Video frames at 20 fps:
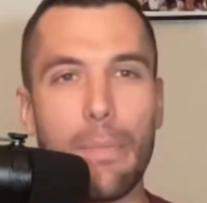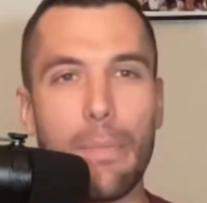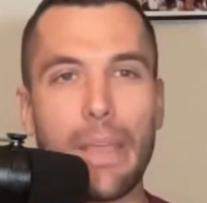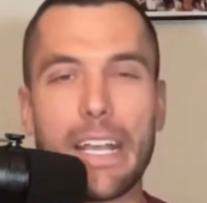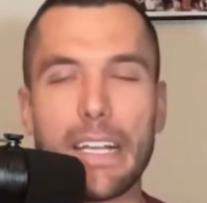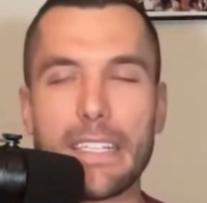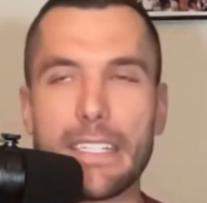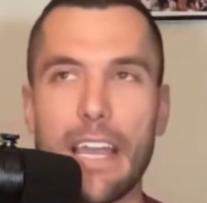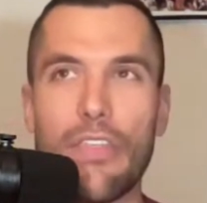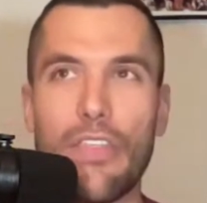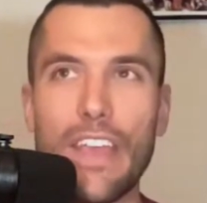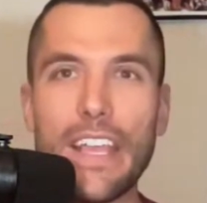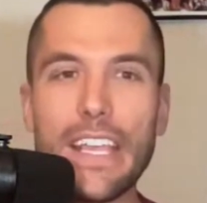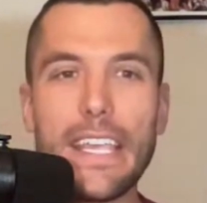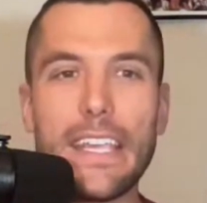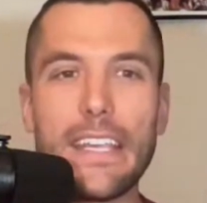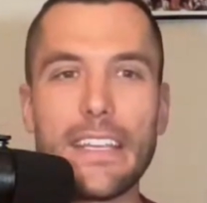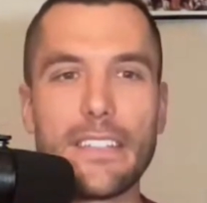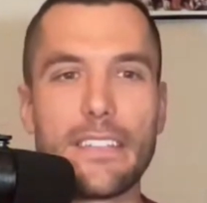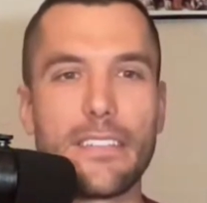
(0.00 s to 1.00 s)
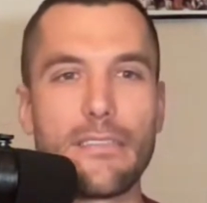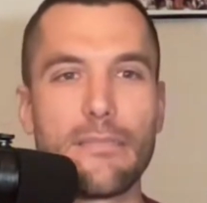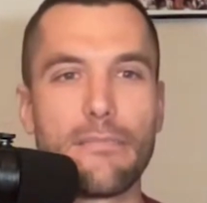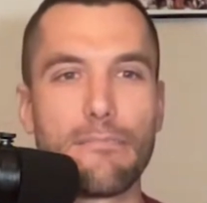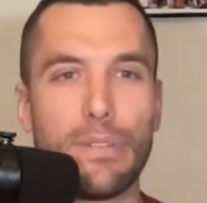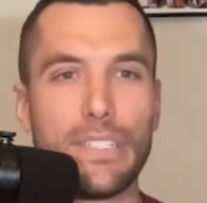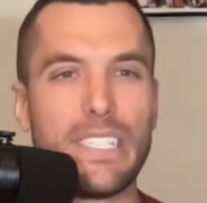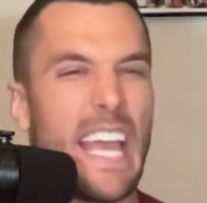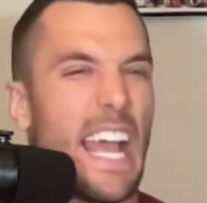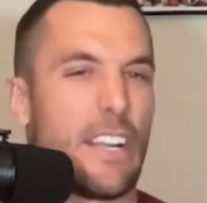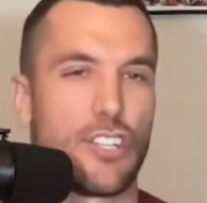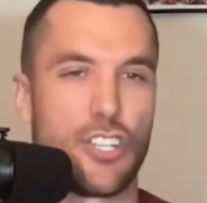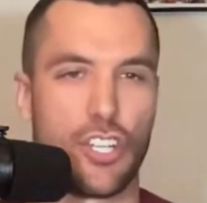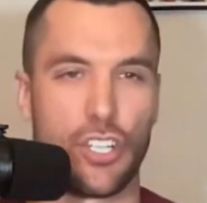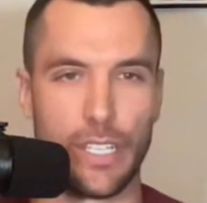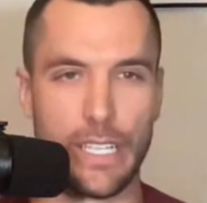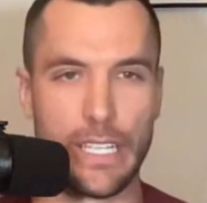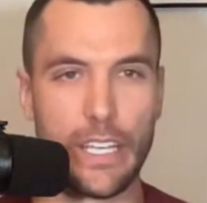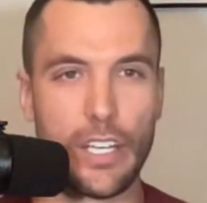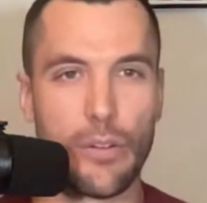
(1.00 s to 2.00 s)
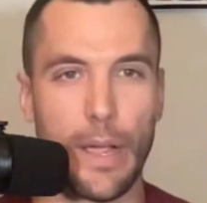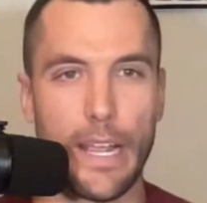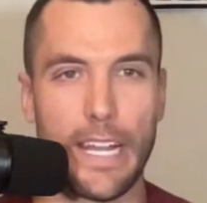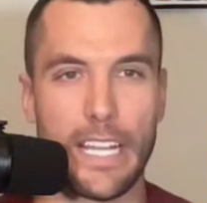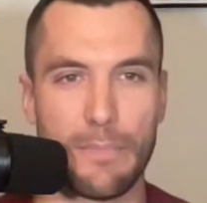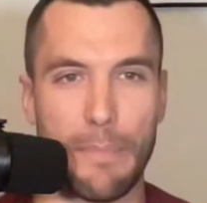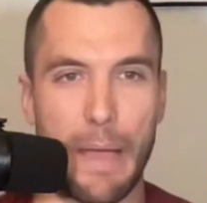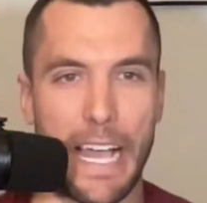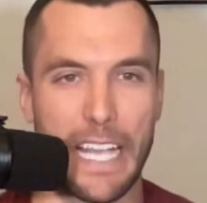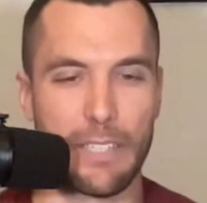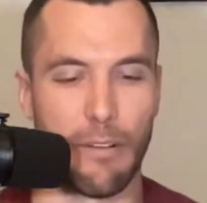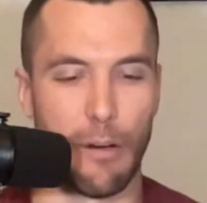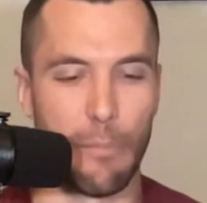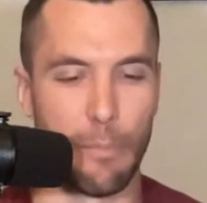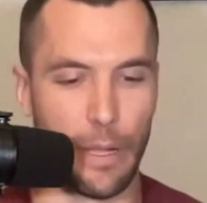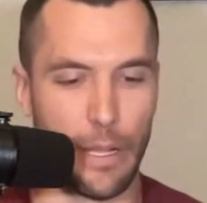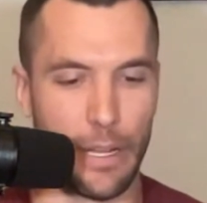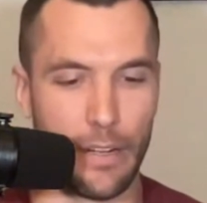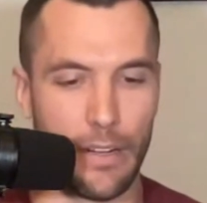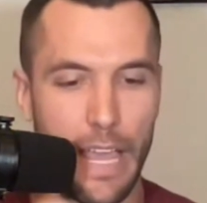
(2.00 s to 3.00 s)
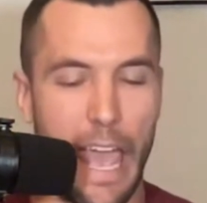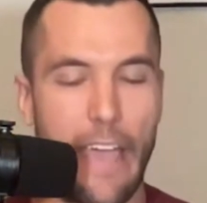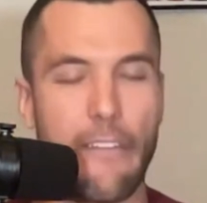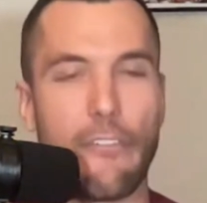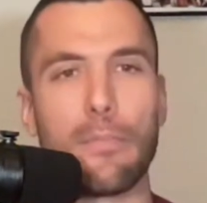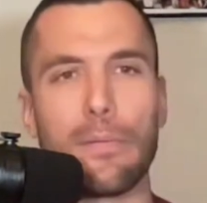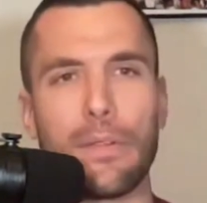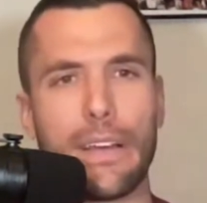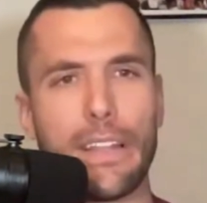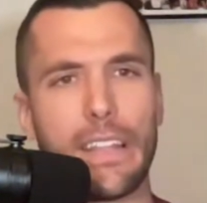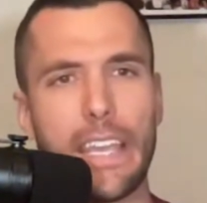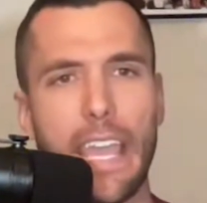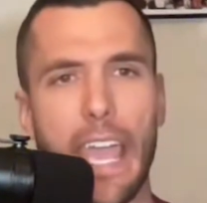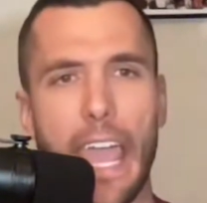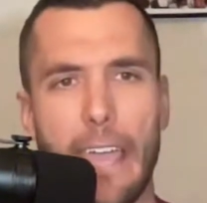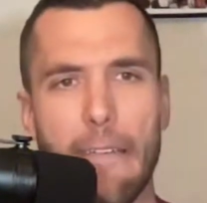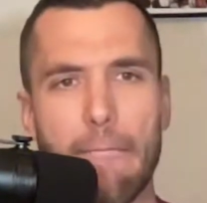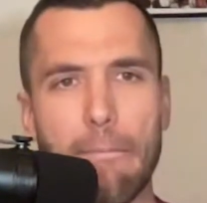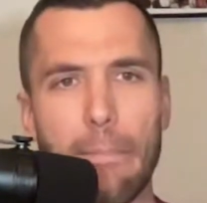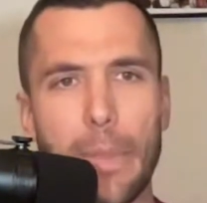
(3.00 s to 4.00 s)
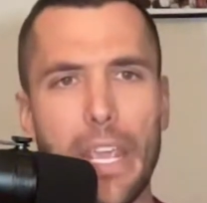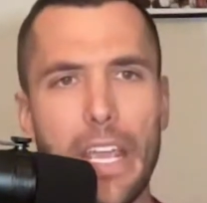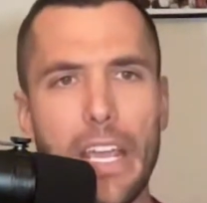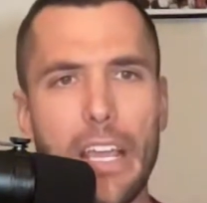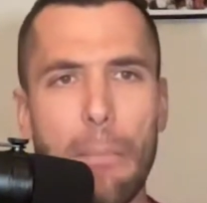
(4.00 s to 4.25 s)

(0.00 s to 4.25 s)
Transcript: because I think he's potentially the greatest basketball player to ever play the game,